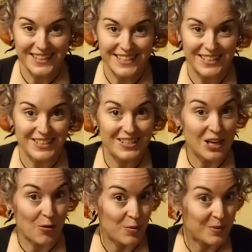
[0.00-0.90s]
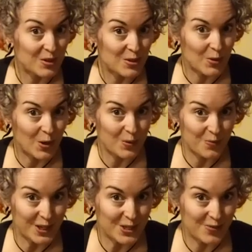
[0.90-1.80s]
since sour beers are all the
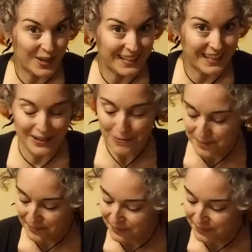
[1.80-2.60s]
rage right now.